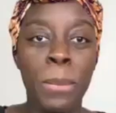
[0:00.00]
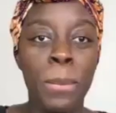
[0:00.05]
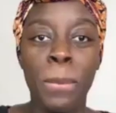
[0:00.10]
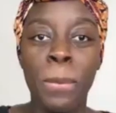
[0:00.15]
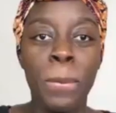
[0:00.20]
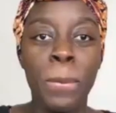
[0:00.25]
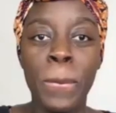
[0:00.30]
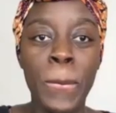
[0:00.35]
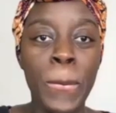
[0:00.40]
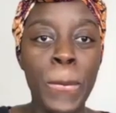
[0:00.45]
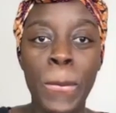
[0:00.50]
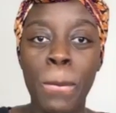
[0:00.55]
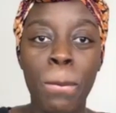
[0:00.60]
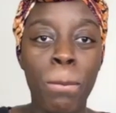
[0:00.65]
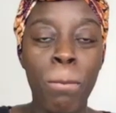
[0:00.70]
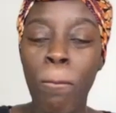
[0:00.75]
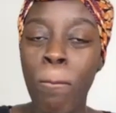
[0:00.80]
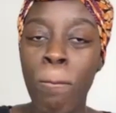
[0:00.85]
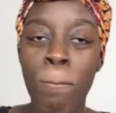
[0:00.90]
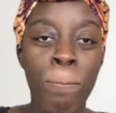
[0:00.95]
I mean?
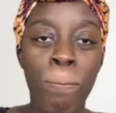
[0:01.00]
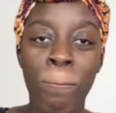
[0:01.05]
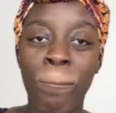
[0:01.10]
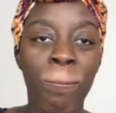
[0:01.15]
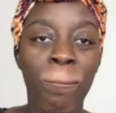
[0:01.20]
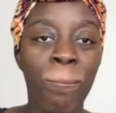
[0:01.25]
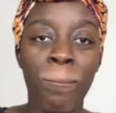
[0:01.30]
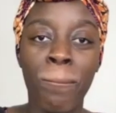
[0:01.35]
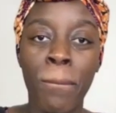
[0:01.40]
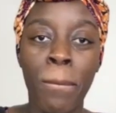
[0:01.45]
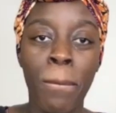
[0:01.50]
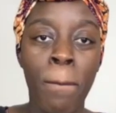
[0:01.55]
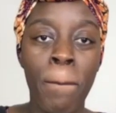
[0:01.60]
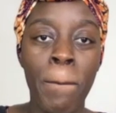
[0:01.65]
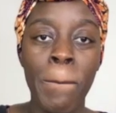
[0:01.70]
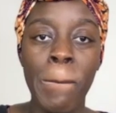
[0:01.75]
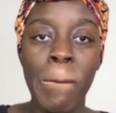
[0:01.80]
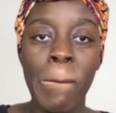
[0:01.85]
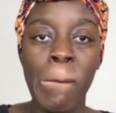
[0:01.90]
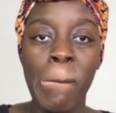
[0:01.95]
Like, a lot of,
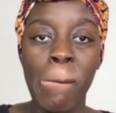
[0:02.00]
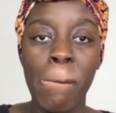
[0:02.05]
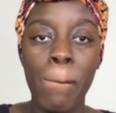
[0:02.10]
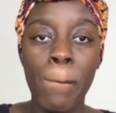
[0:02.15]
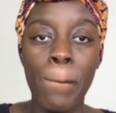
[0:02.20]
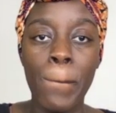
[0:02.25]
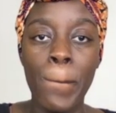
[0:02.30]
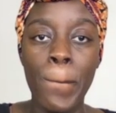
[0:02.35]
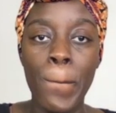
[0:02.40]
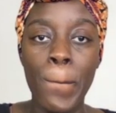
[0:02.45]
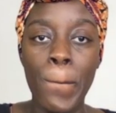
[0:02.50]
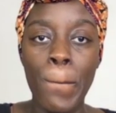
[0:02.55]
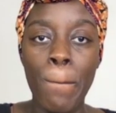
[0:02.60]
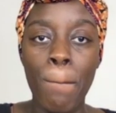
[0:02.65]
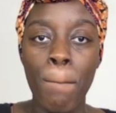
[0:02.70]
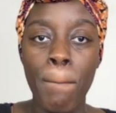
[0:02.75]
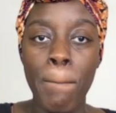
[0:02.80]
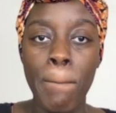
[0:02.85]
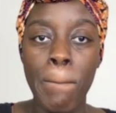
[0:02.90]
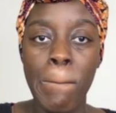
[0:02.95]
like, even
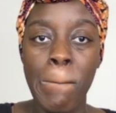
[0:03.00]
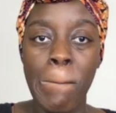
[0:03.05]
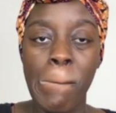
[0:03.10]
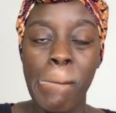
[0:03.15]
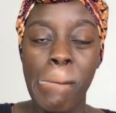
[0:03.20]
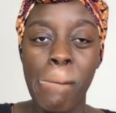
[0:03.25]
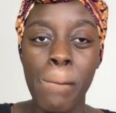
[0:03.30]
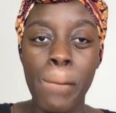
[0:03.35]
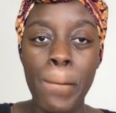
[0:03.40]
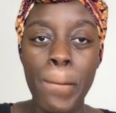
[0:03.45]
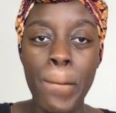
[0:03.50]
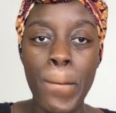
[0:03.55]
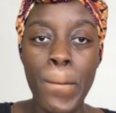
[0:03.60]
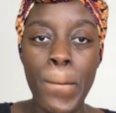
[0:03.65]
our